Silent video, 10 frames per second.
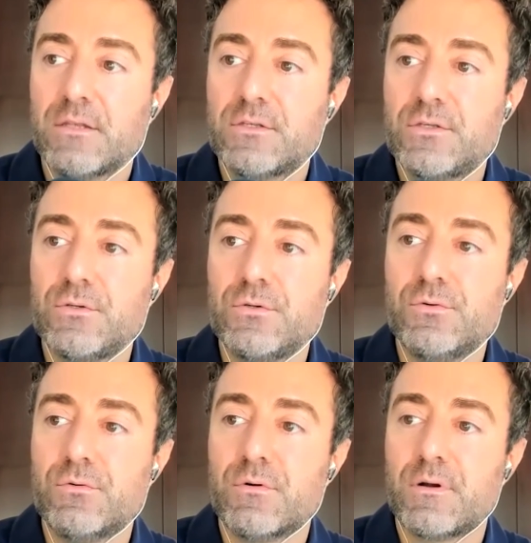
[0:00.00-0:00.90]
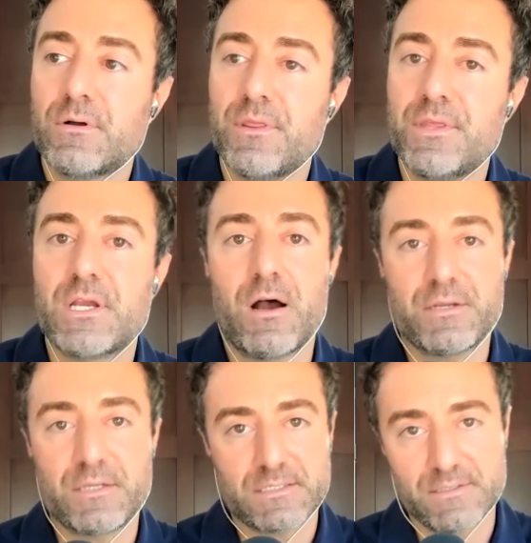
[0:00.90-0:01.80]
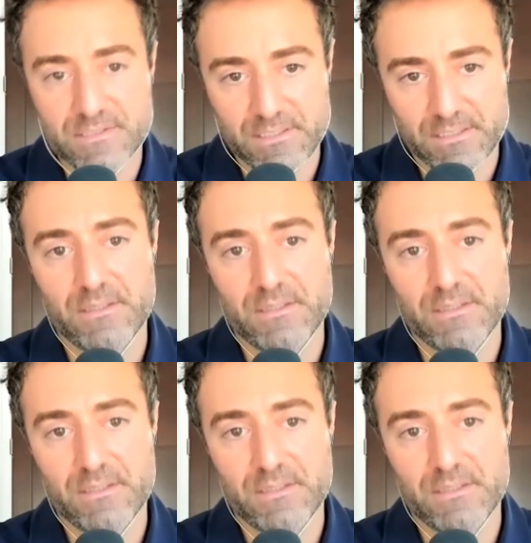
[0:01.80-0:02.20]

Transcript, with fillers: to the audience listening